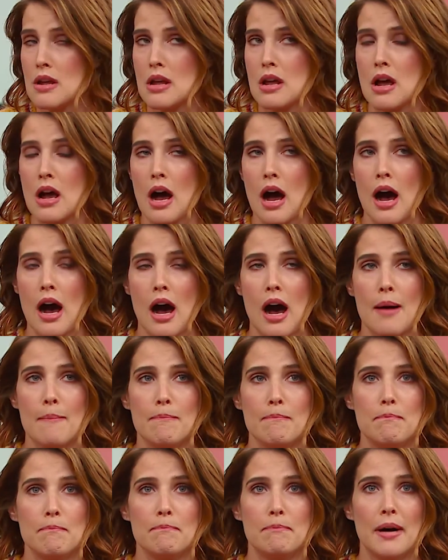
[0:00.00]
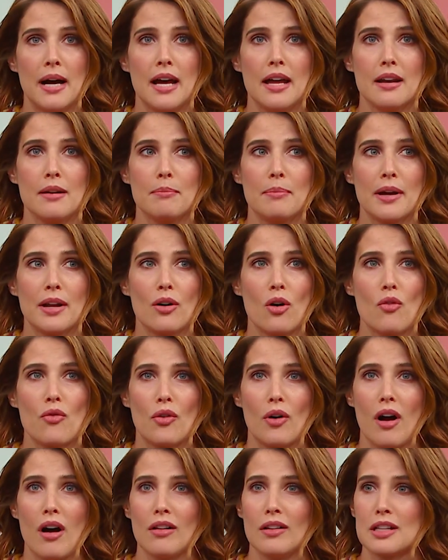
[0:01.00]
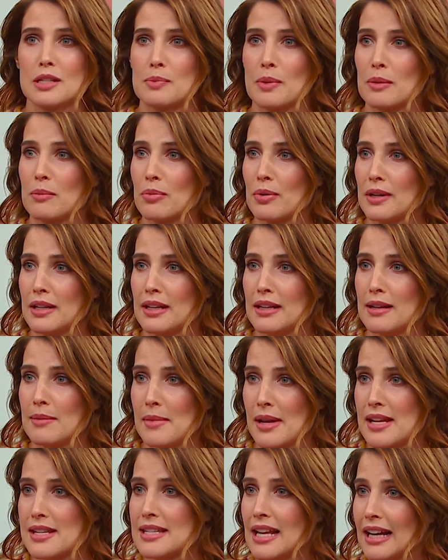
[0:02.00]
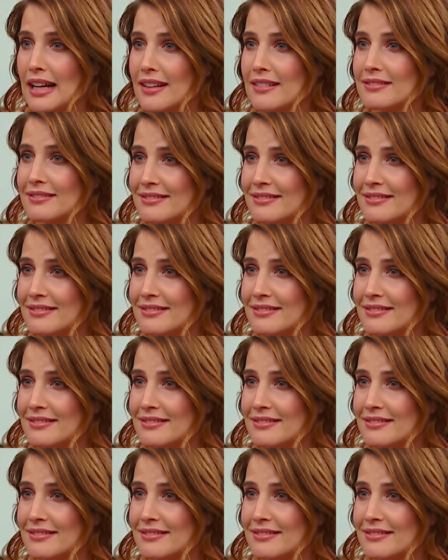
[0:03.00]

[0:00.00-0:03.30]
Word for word: Yeah, yeah. Um, but but overall, it's been pretty amazing.